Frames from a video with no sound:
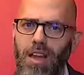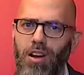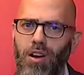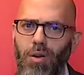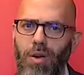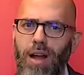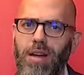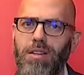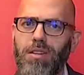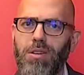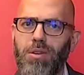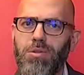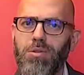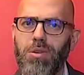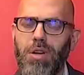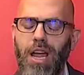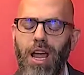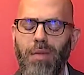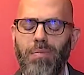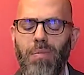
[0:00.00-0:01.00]
a correct
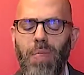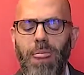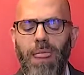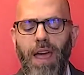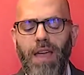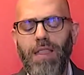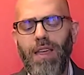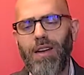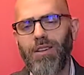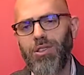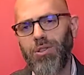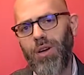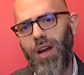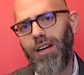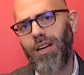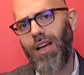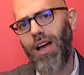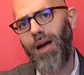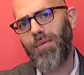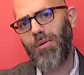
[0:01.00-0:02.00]
username and then is
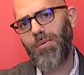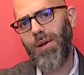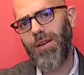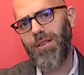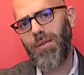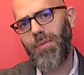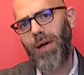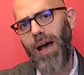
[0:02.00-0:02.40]
trying to compromise the